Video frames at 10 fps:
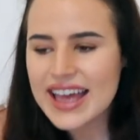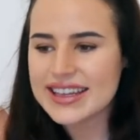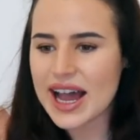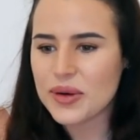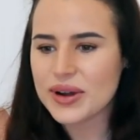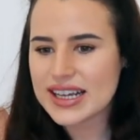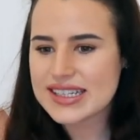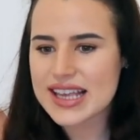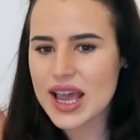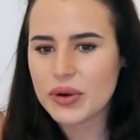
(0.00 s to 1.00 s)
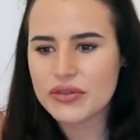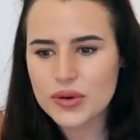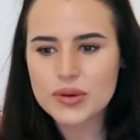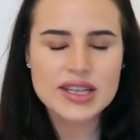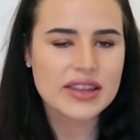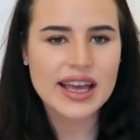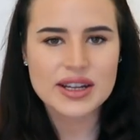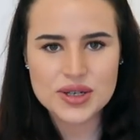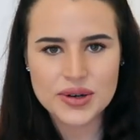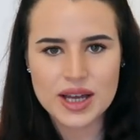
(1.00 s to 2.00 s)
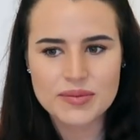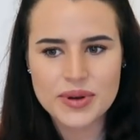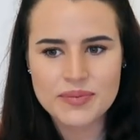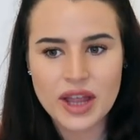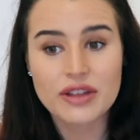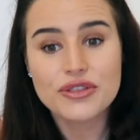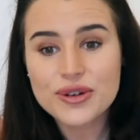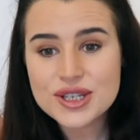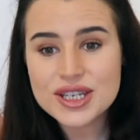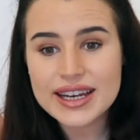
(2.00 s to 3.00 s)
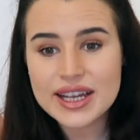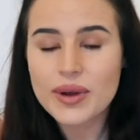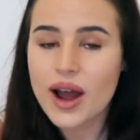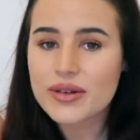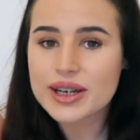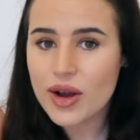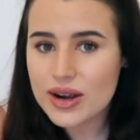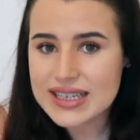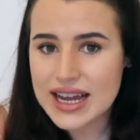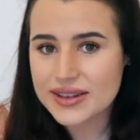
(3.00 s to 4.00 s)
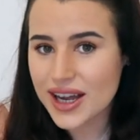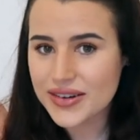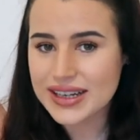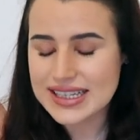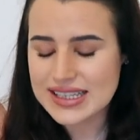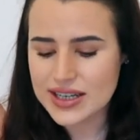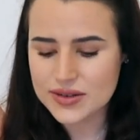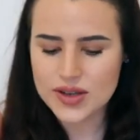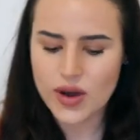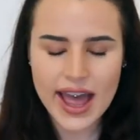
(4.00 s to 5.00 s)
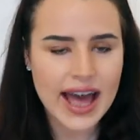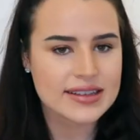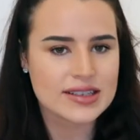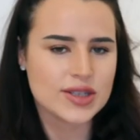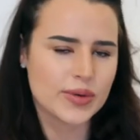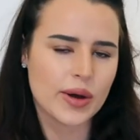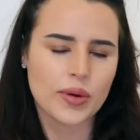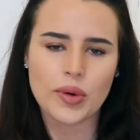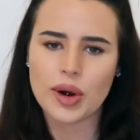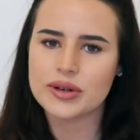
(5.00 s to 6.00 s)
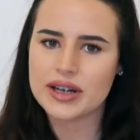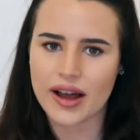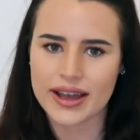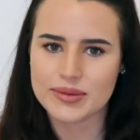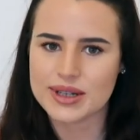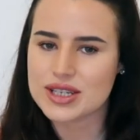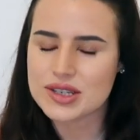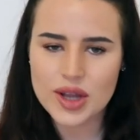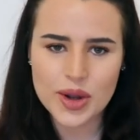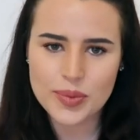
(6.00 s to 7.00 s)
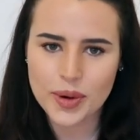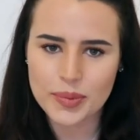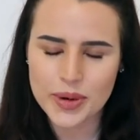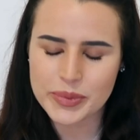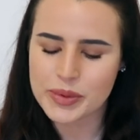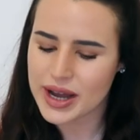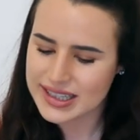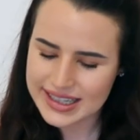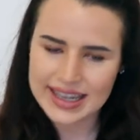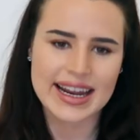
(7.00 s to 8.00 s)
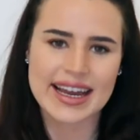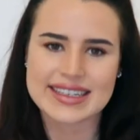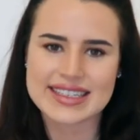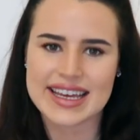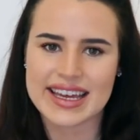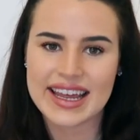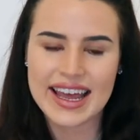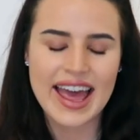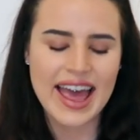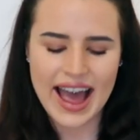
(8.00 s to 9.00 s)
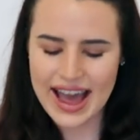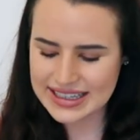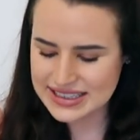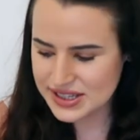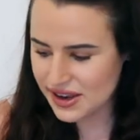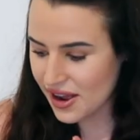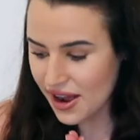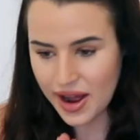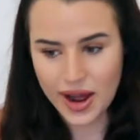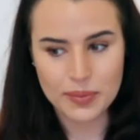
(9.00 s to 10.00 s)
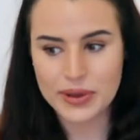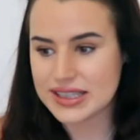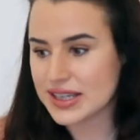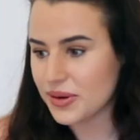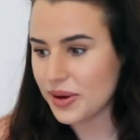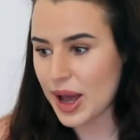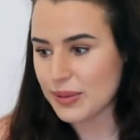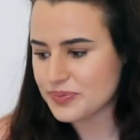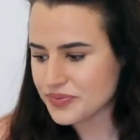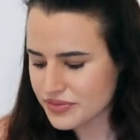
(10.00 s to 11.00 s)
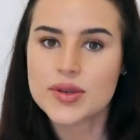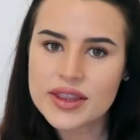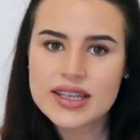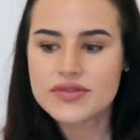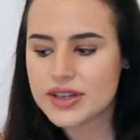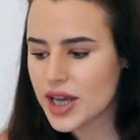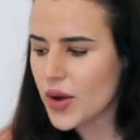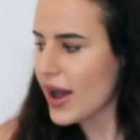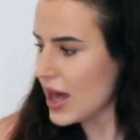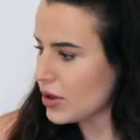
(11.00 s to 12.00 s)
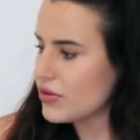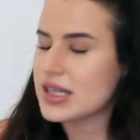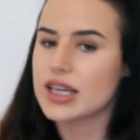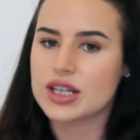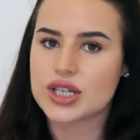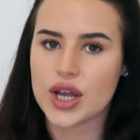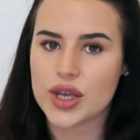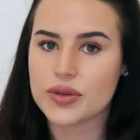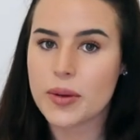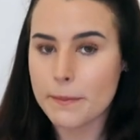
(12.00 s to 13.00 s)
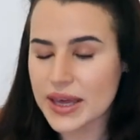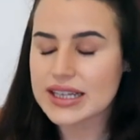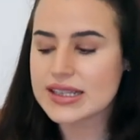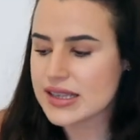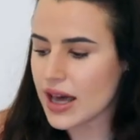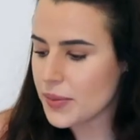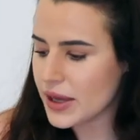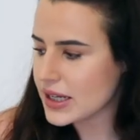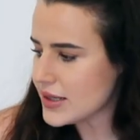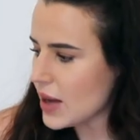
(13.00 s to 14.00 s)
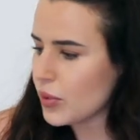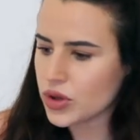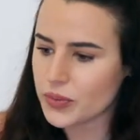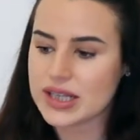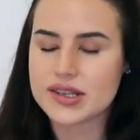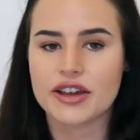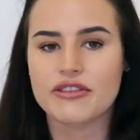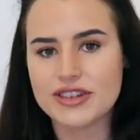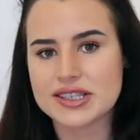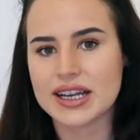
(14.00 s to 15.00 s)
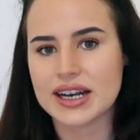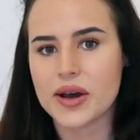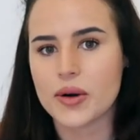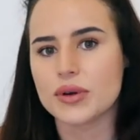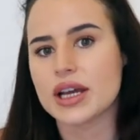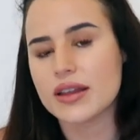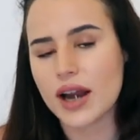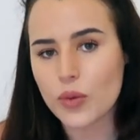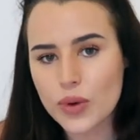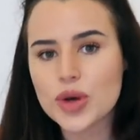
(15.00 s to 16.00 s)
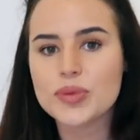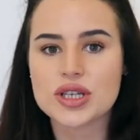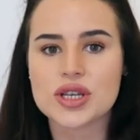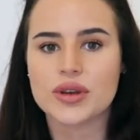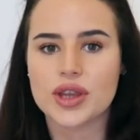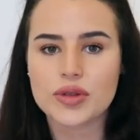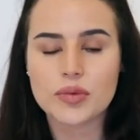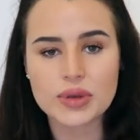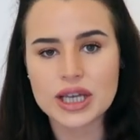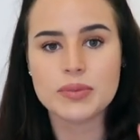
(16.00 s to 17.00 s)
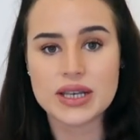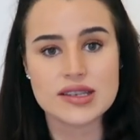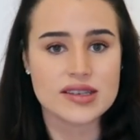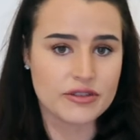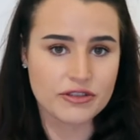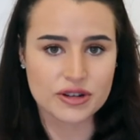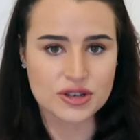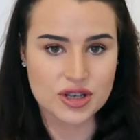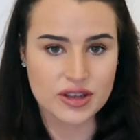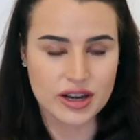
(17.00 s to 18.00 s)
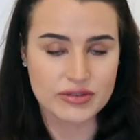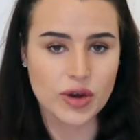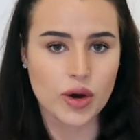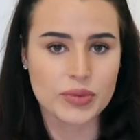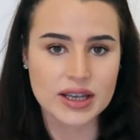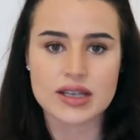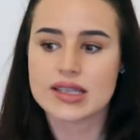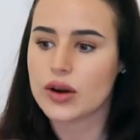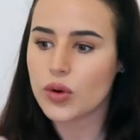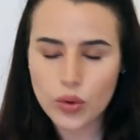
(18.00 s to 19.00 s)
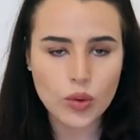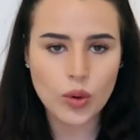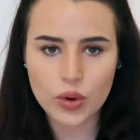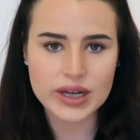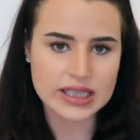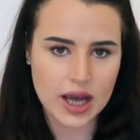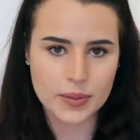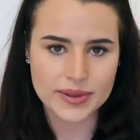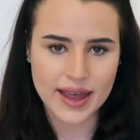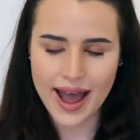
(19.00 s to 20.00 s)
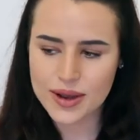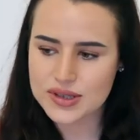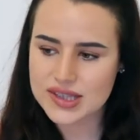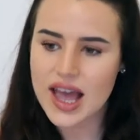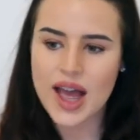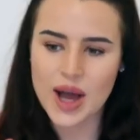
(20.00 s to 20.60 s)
Now, when I say we've all done that trip, unfortunately we are in lockdown currently still, so I had to do it all online, which is no problem. We went and collected it and I picked it all up. So in this video, I am obviously going to show you the bits that I picked up, all the bits I can physically hold, and then I will be showing you the big pieces of furniture that I've got because they're all already up in the house.